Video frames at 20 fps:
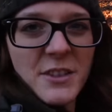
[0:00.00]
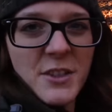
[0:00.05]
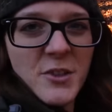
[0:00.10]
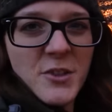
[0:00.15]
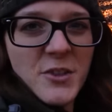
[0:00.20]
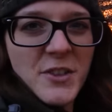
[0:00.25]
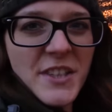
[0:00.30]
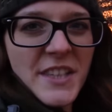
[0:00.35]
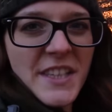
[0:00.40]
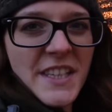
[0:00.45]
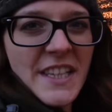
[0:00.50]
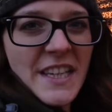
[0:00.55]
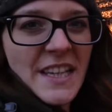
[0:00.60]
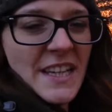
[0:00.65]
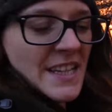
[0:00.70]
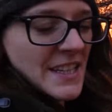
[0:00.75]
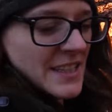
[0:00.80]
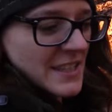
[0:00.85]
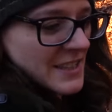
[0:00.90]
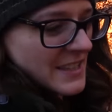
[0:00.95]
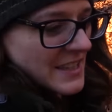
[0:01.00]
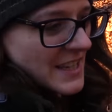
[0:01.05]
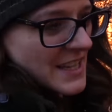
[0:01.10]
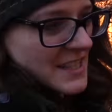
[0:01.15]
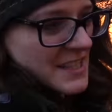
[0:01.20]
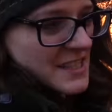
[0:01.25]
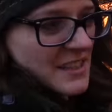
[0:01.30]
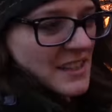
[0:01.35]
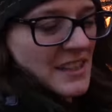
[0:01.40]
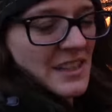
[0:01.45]
duty and
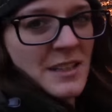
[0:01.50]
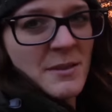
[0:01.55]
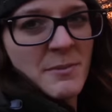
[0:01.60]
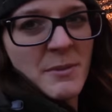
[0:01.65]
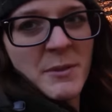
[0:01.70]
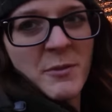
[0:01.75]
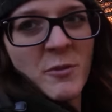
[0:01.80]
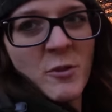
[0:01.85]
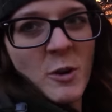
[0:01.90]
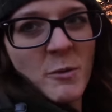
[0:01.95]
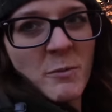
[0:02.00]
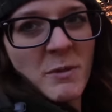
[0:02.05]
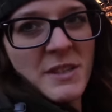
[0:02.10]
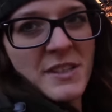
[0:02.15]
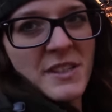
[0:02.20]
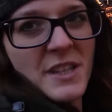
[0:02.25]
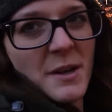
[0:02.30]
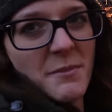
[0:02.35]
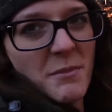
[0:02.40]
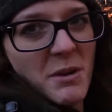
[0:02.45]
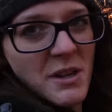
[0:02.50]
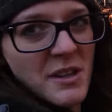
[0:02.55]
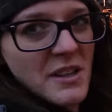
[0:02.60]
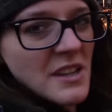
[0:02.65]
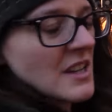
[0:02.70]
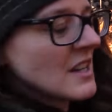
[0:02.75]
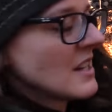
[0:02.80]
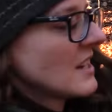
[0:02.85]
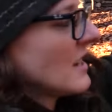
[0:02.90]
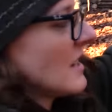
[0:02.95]
gets a little bit warm in summer,
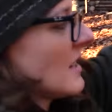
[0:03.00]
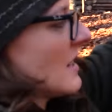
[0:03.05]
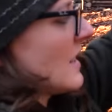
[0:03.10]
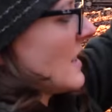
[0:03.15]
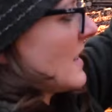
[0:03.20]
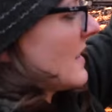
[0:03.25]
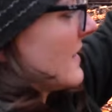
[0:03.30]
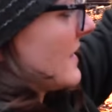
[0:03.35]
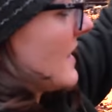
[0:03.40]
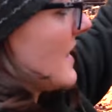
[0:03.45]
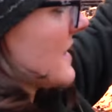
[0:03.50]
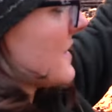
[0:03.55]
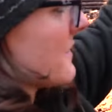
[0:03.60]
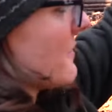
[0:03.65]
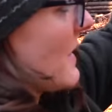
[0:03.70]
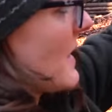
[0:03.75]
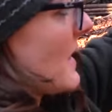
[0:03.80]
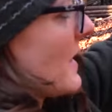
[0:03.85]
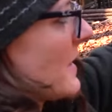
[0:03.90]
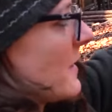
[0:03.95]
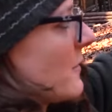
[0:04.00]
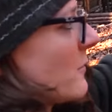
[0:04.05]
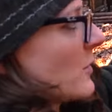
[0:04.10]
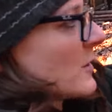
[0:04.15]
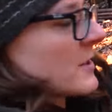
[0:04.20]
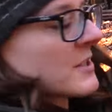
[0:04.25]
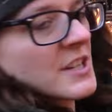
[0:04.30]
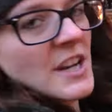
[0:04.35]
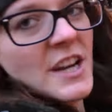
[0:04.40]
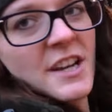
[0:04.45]
and that's why
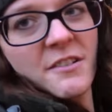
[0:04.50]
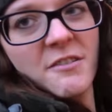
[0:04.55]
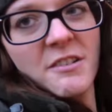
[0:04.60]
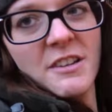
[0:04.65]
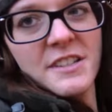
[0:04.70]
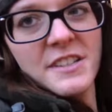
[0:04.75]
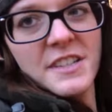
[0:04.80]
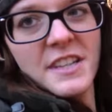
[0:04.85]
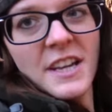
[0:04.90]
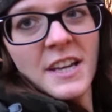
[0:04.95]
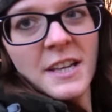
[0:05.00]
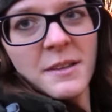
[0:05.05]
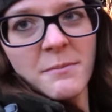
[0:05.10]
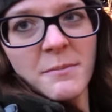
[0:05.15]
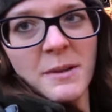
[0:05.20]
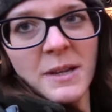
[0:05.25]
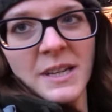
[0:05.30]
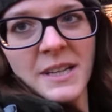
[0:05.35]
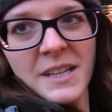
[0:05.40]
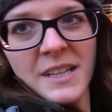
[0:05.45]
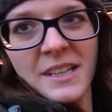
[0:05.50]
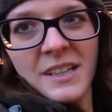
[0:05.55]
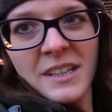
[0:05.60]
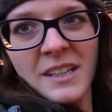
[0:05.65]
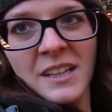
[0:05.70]
Onetigris had made